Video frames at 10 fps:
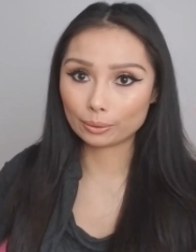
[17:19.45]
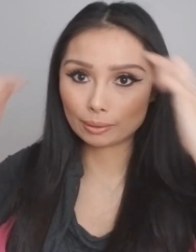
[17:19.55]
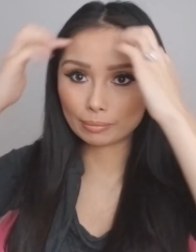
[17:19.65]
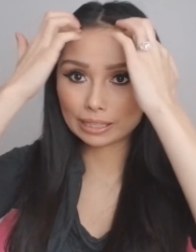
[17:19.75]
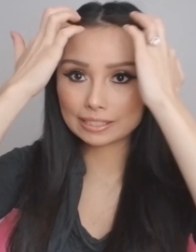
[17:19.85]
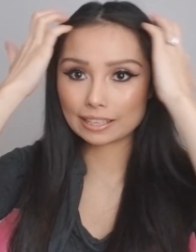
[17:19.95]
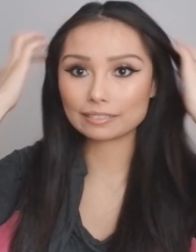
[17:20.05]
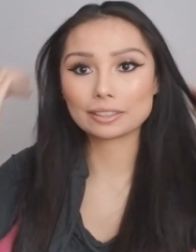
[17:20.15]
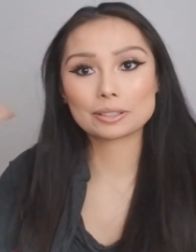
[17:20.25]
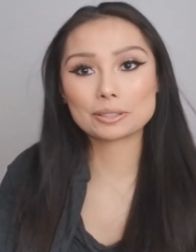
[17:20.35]
It might take
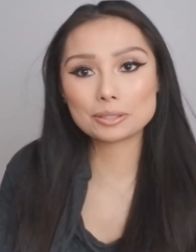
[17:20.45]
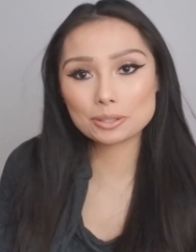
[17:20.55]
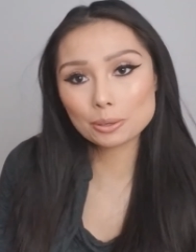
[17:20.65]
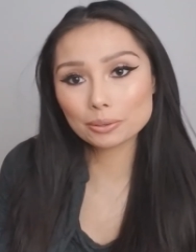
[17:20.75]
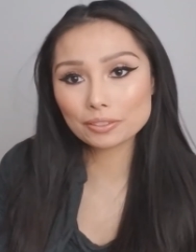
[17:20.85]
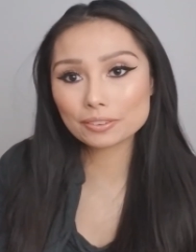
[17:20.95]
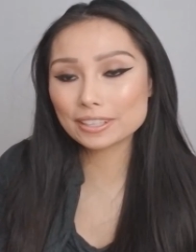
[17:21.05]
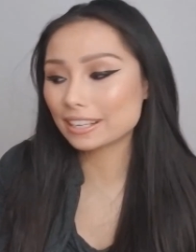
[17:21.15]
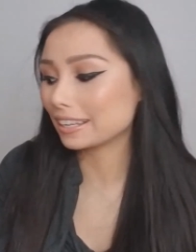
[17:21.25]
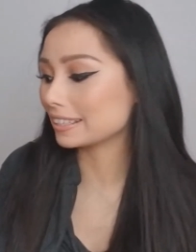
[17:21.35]
like 2 or 3
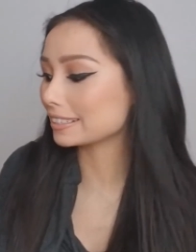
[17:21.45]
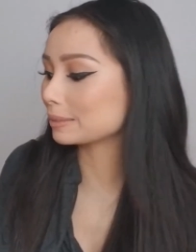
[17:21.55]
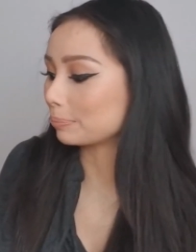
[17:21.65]
days,